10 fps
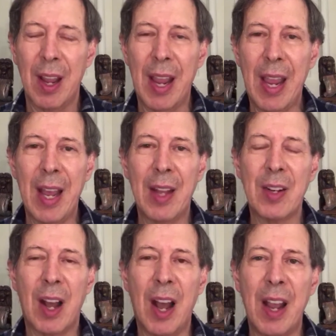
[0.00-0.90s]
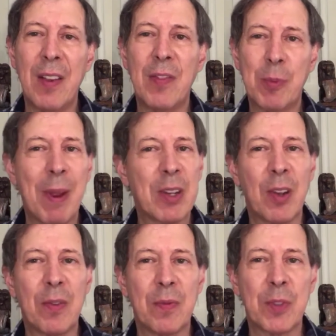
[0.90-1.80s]
And I have spent
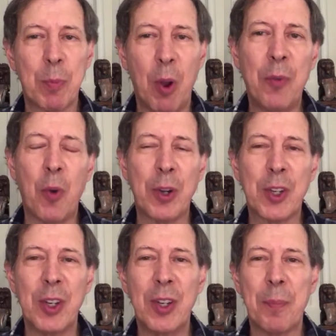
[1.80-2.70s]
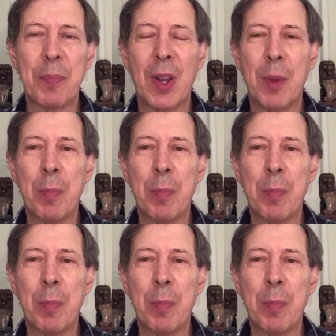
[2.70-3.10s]
a small fortune uh,